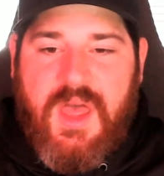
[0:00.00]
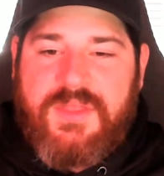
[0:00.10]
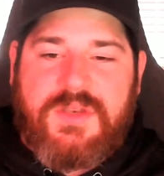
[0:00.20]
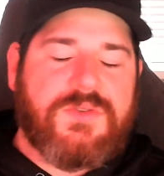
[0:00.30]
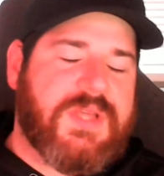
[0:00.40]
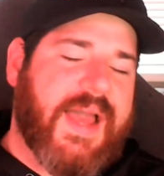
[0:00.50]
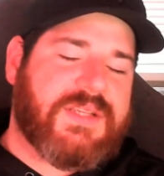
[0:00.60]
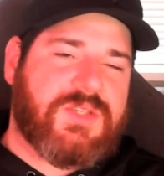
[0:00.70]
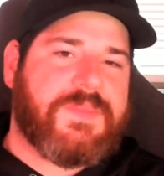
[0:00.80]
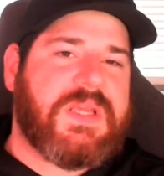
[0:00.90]
the new tax
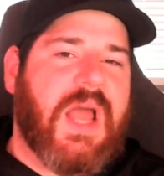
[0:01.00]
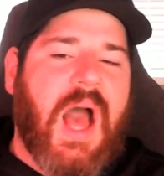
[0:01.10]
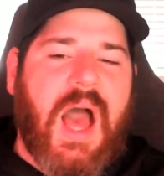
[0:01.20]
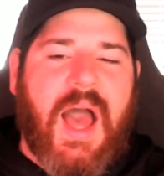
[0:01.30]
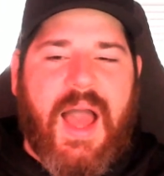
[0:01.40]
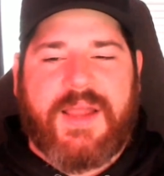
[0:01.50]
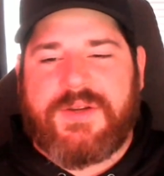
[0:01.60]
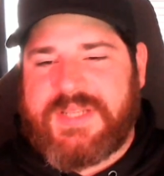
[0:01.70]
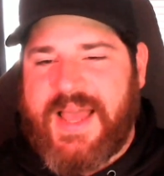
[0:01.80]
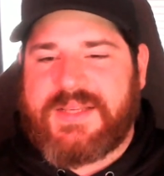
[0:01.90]
could mean higher
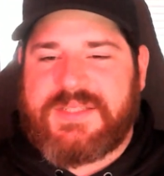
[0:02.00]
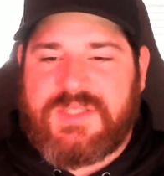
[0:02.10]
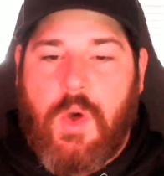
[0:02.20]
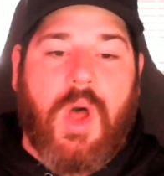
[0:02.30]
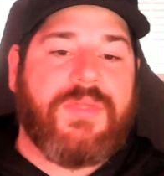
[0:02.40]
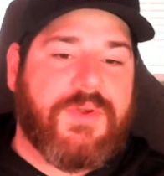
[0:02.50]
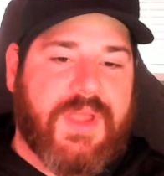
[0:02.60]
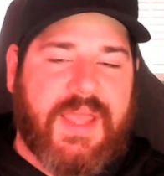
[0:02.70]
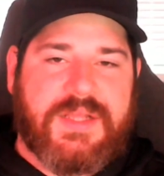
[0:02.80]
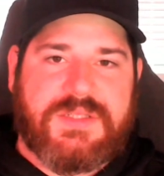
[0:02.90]
taxes on their
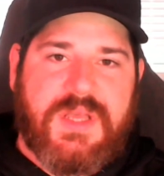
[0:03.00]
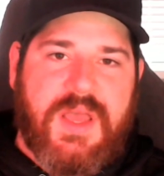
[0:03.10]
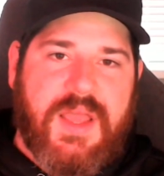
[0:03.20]
gains